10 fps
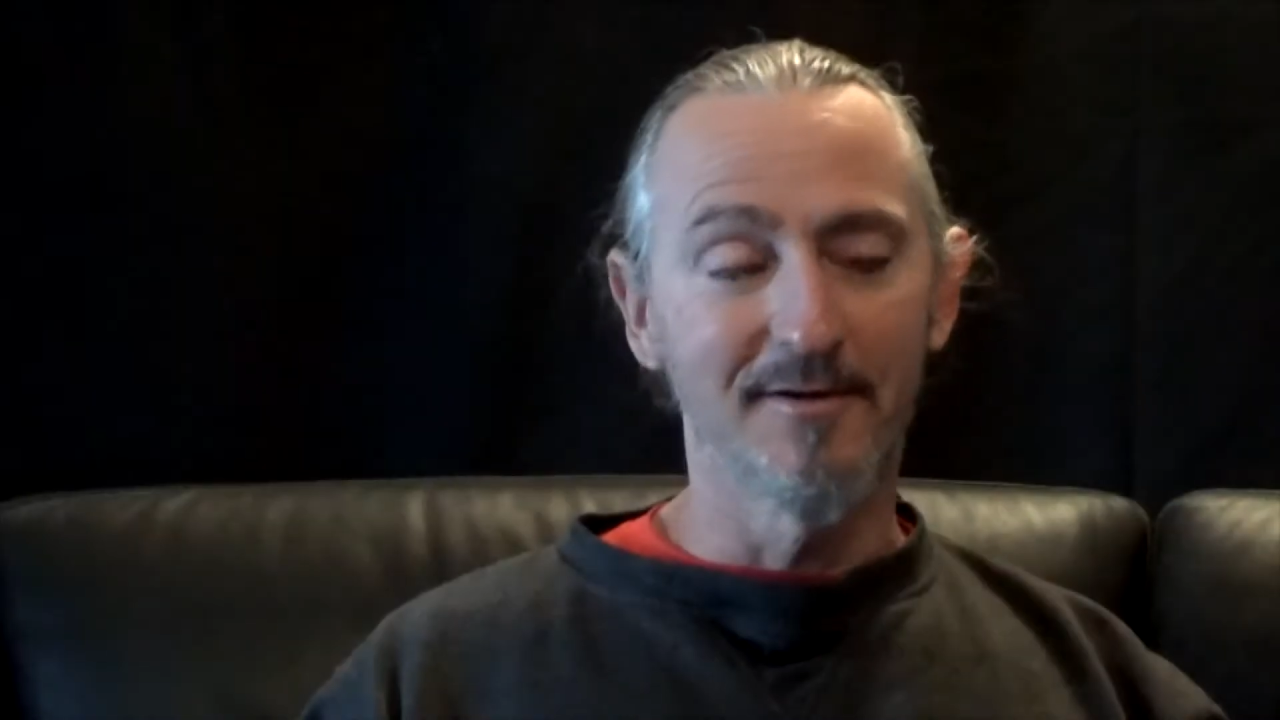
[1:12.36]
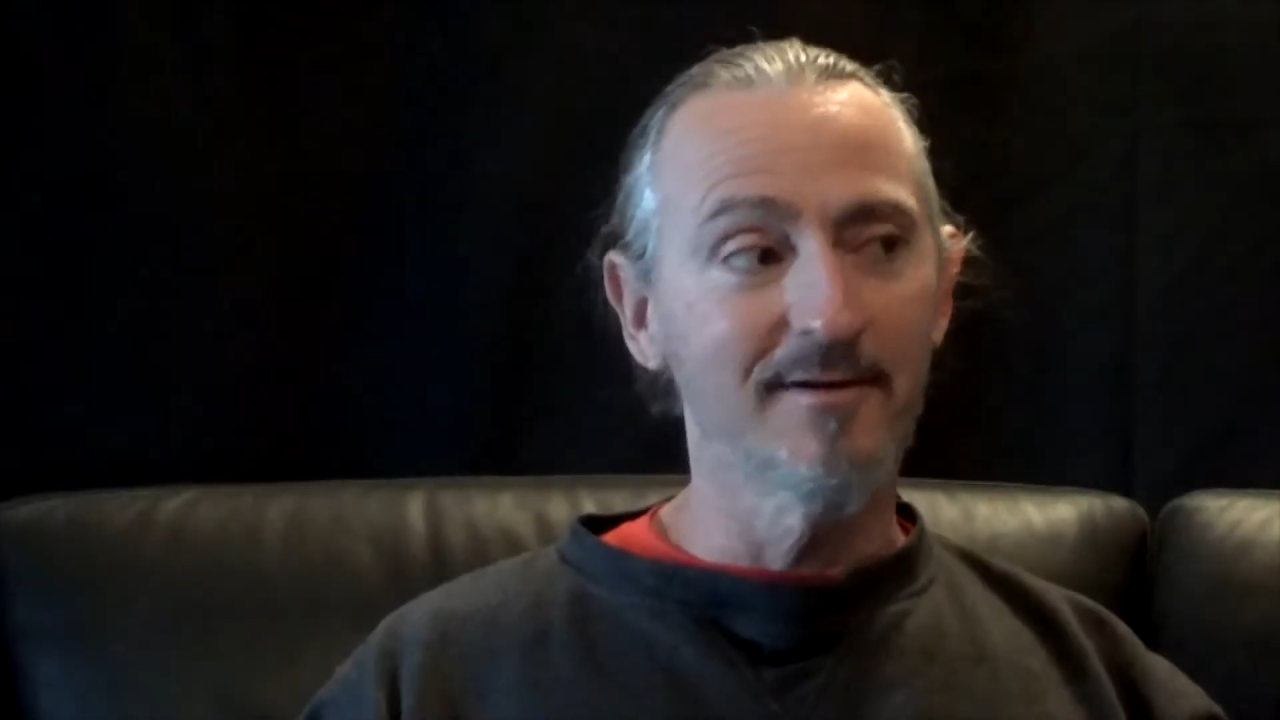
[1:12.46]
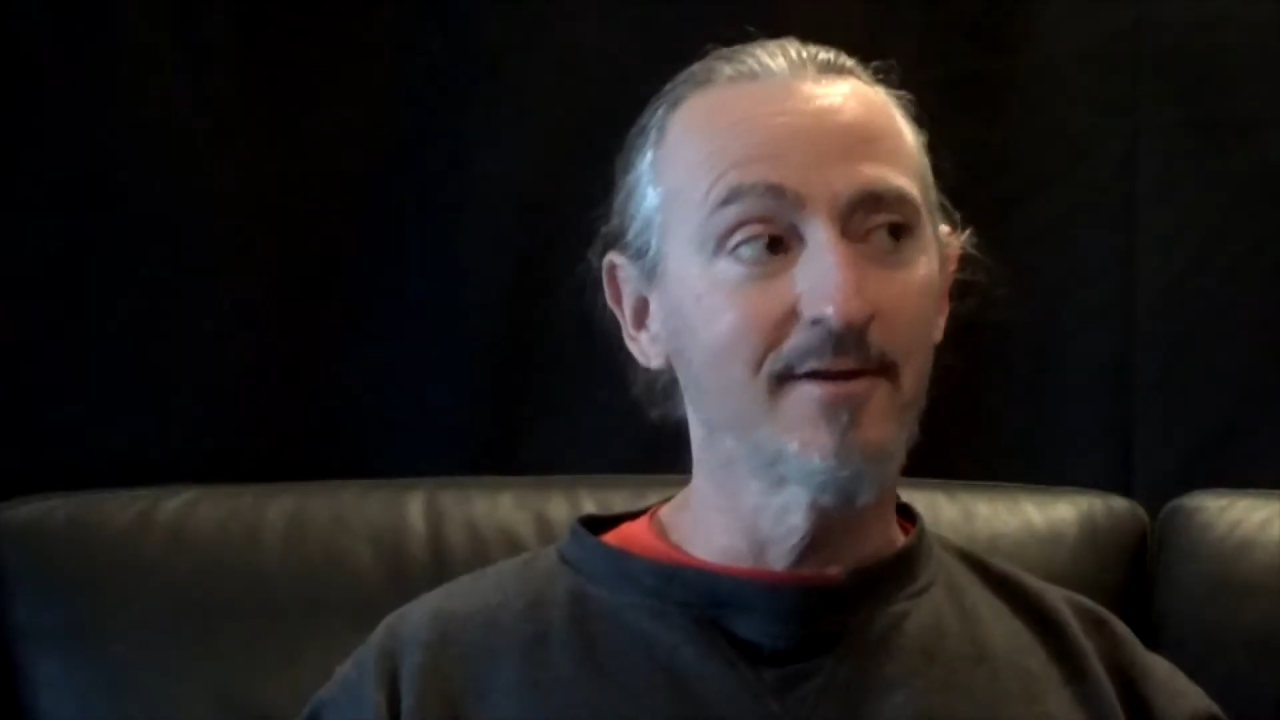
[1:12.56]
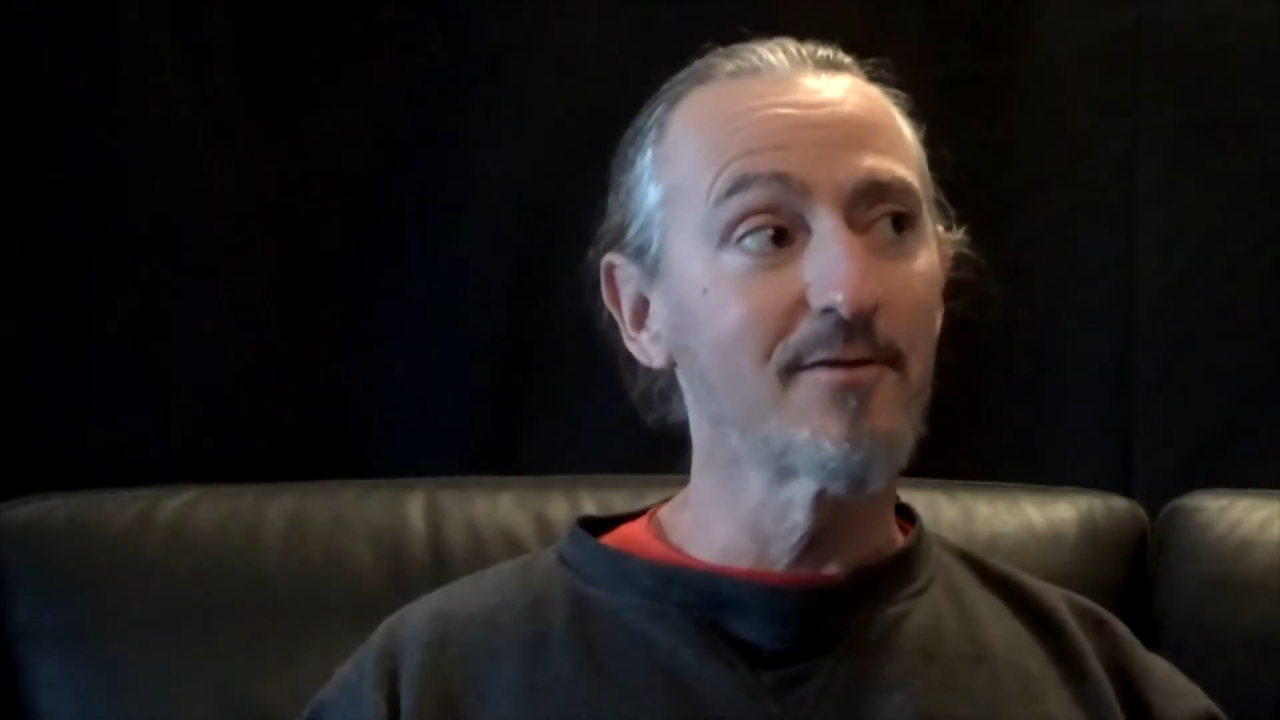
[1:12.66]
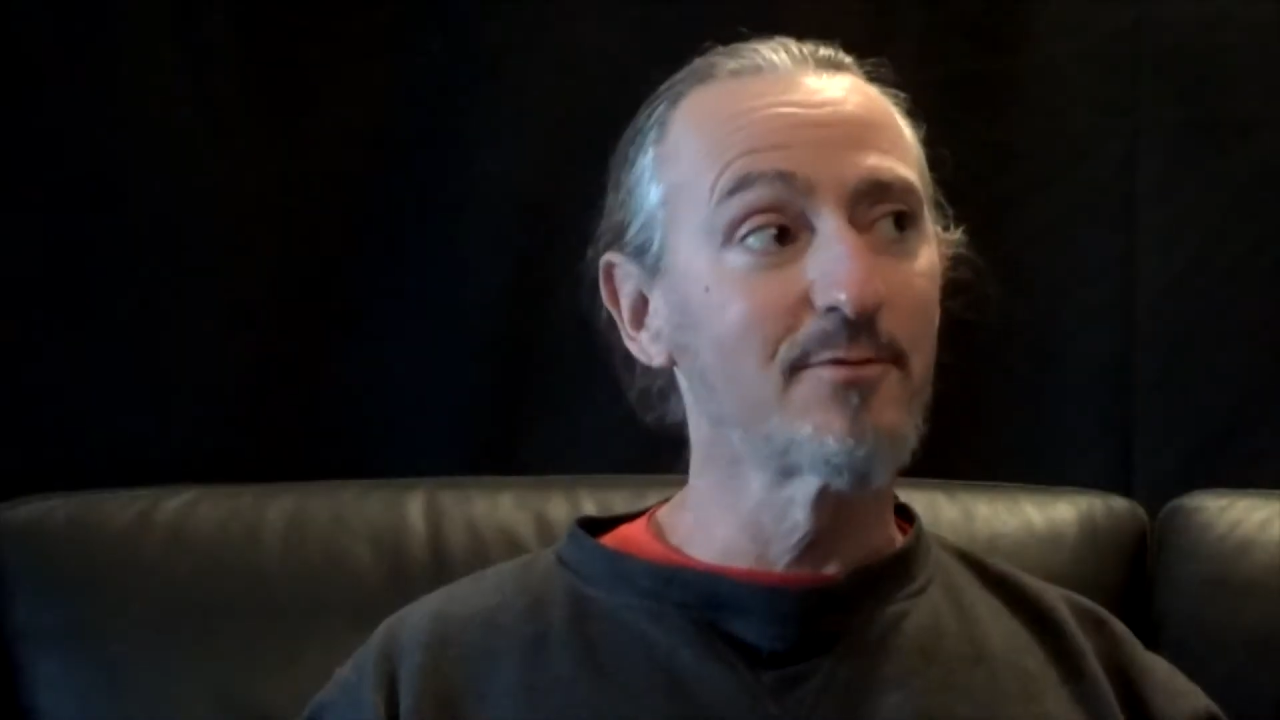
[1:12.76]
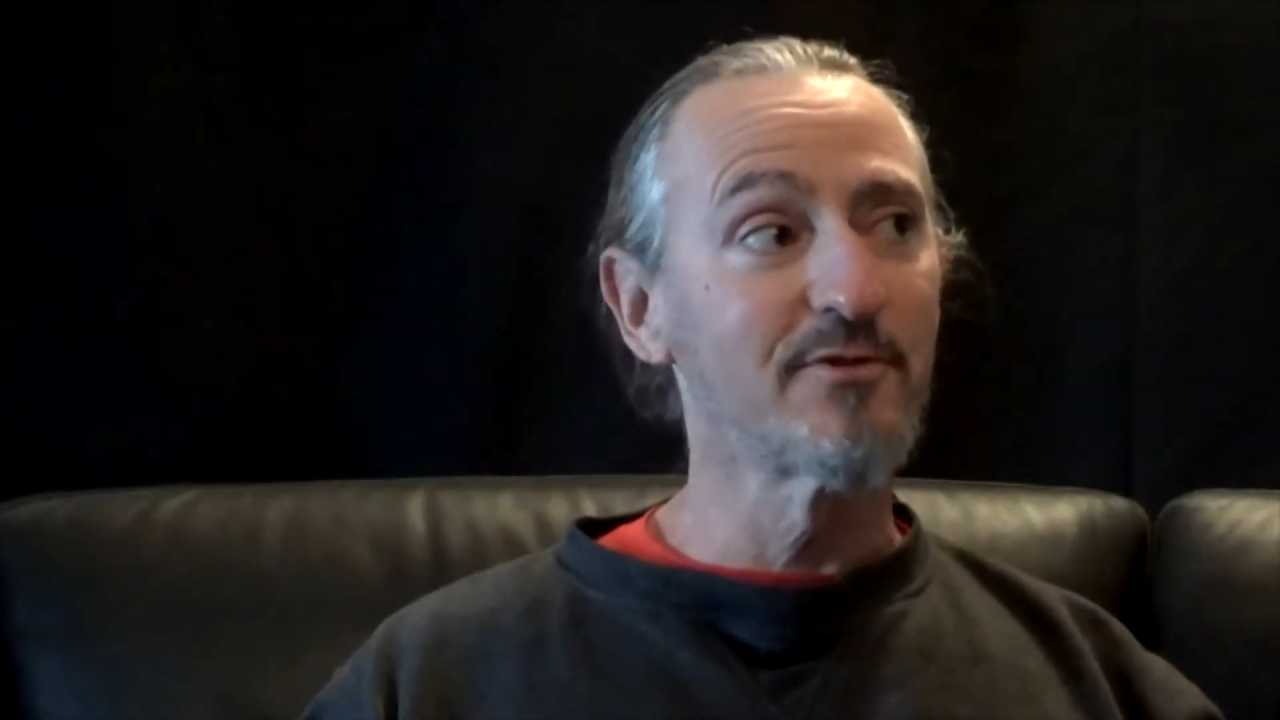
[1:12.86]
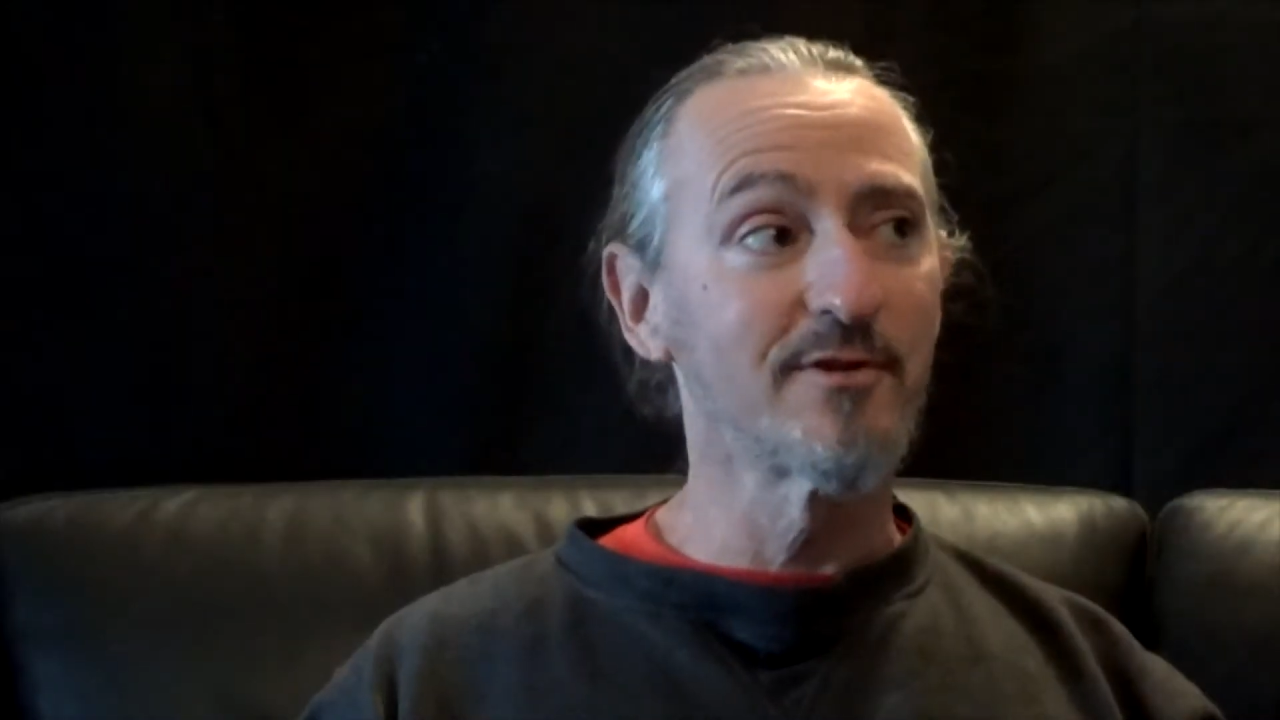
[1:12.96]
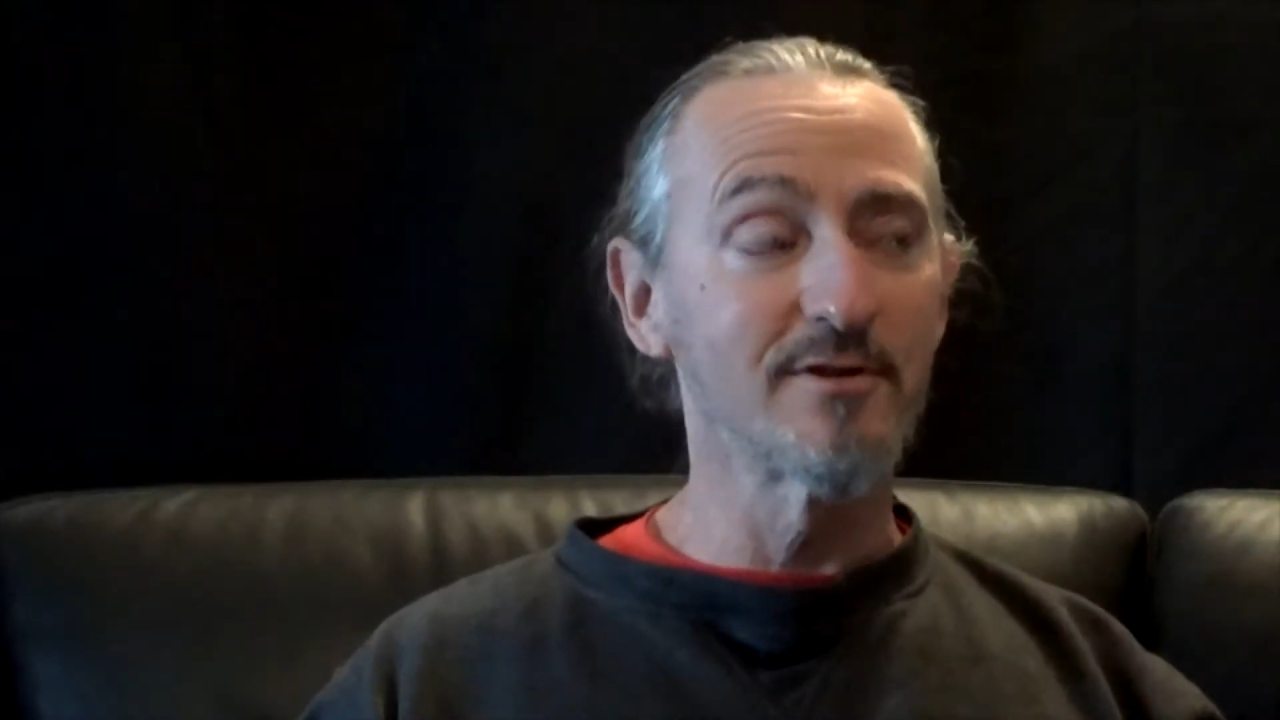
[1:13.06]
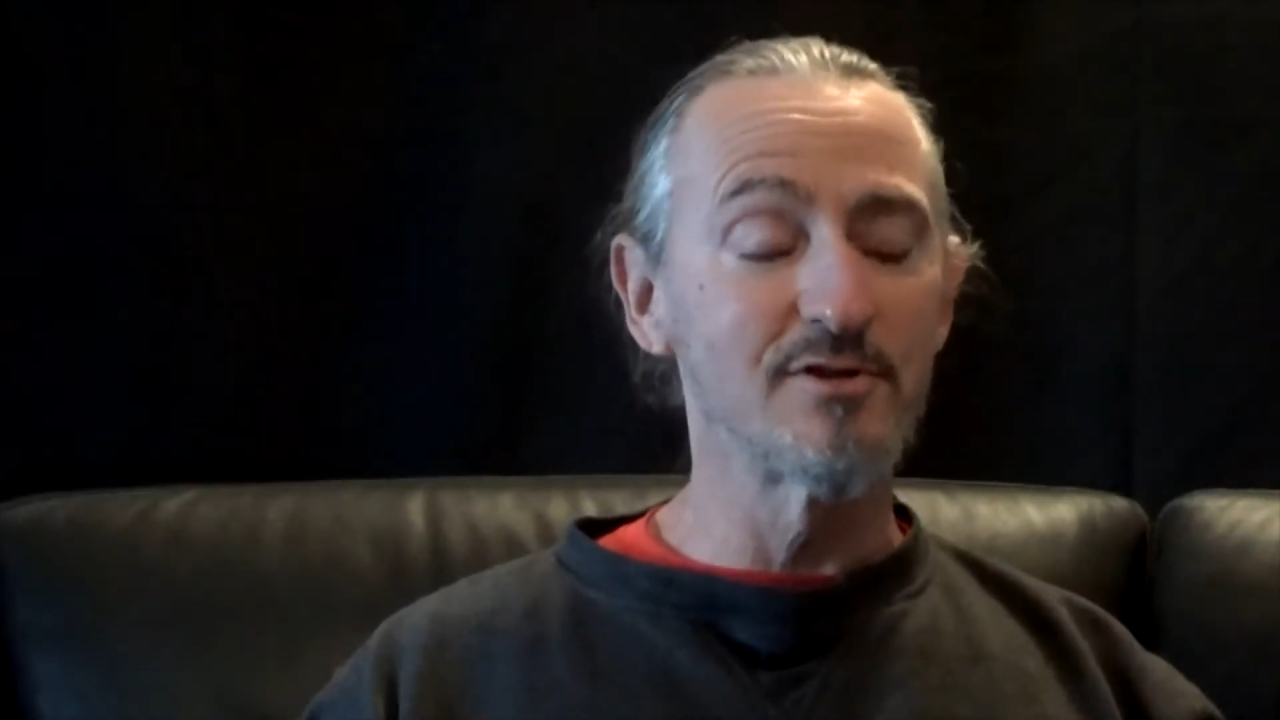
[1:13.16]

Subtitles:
Kelly was in at the